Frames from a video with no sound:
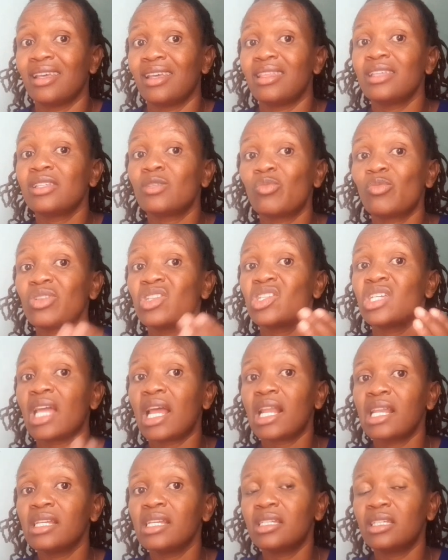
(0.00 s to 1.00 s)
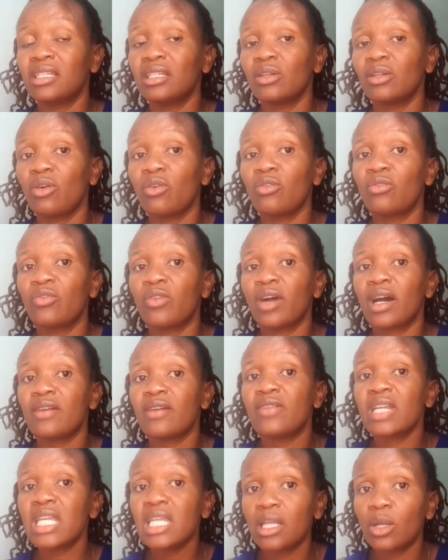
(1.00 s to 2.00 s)
the speciality of uh,
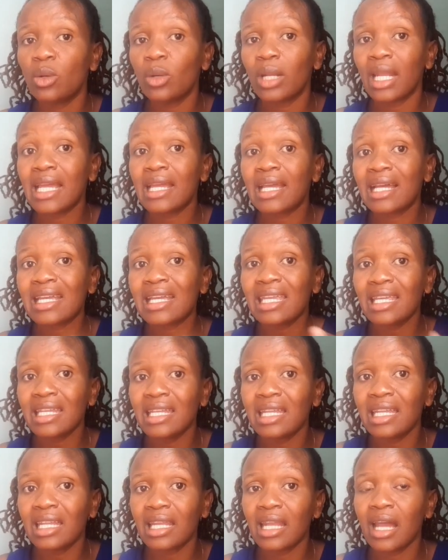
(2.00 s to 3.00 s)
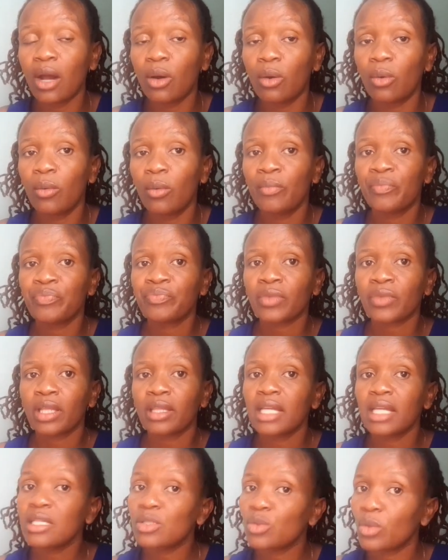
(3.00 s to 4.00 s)
renal like kidney now
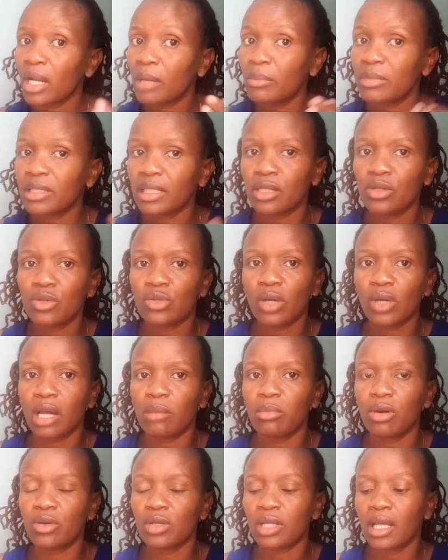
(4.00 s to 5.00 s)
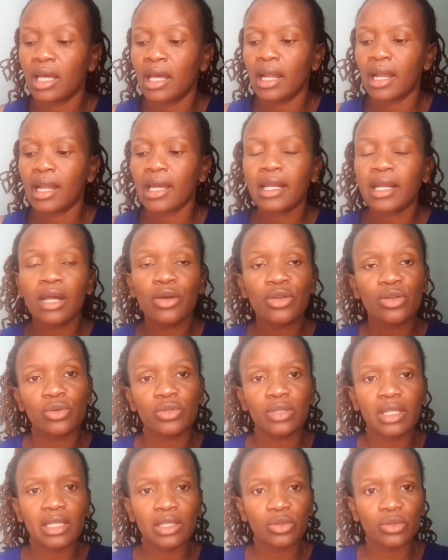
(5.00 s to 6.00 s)
that is what i'm trying to talk about like now
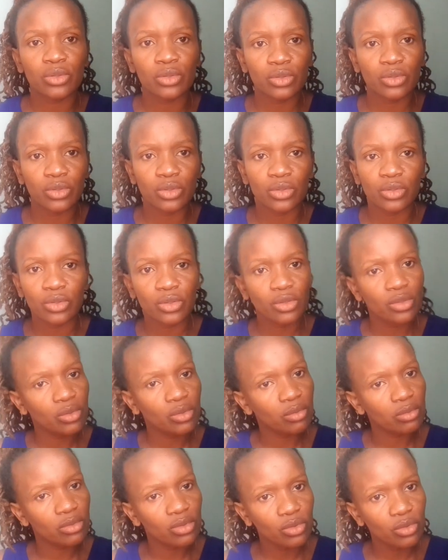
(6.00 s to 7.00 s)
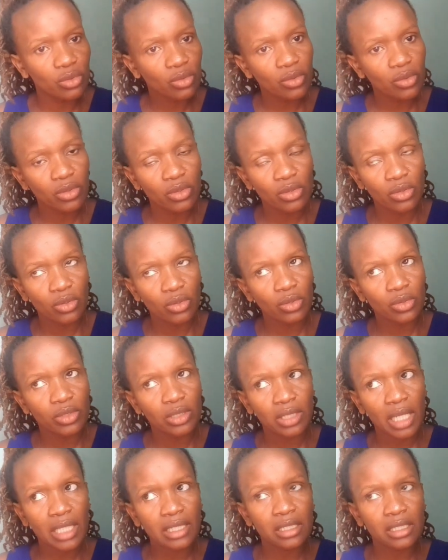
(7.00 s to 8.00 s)
you you you you you you
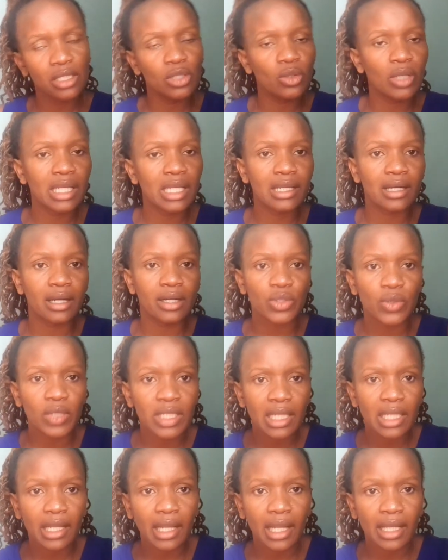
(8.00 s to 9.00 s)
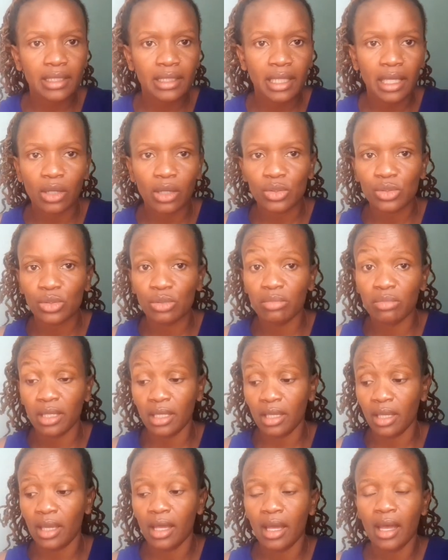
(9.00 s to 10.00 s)
just newly graduated nurse can also be